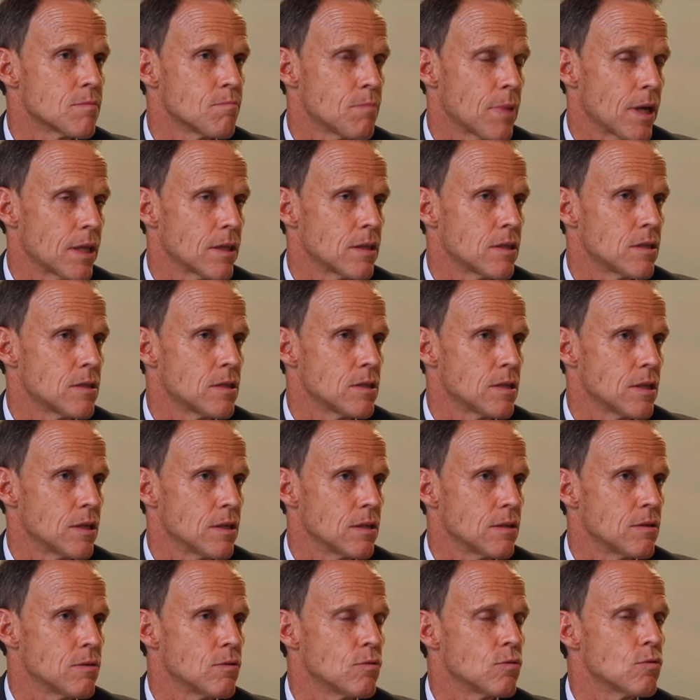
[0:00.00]
but
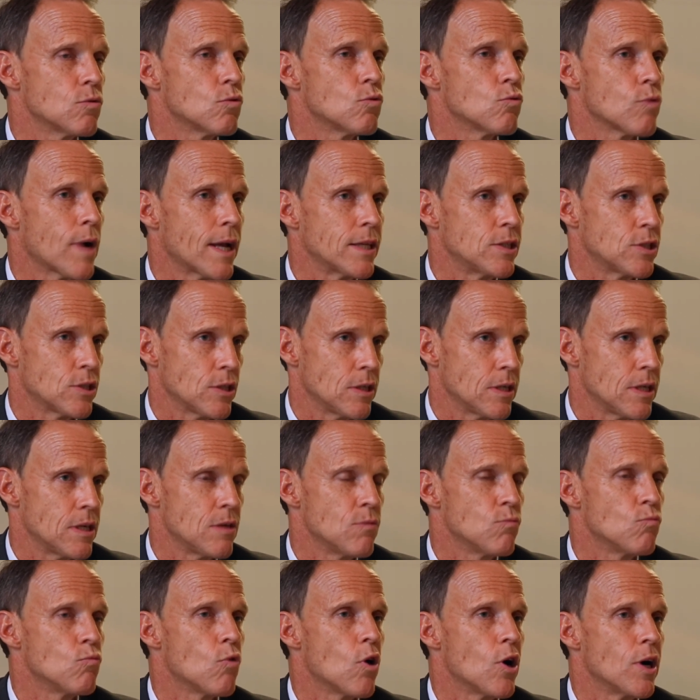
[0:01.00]
to
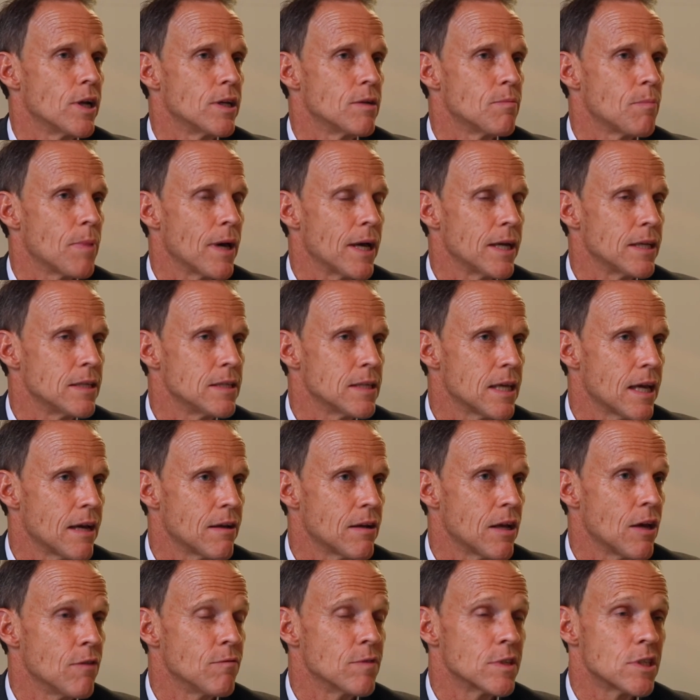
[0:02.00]
gradually wind pain
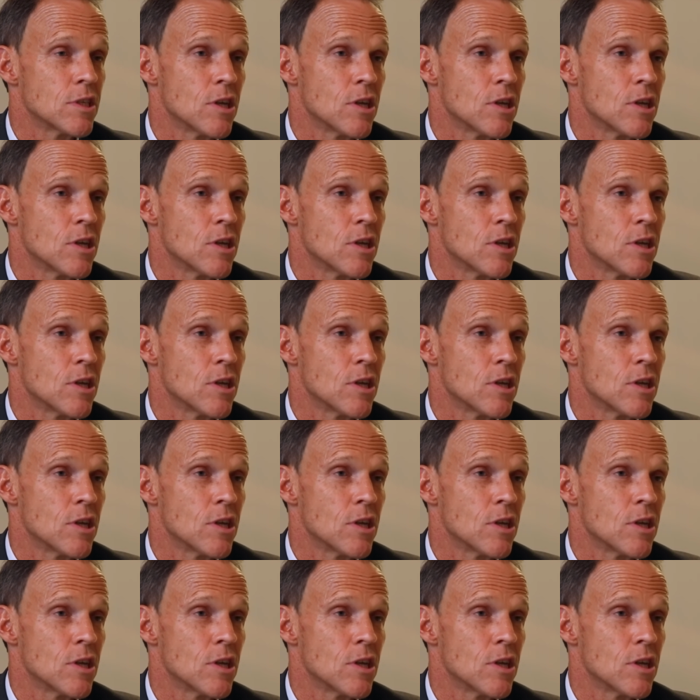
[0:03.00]
down over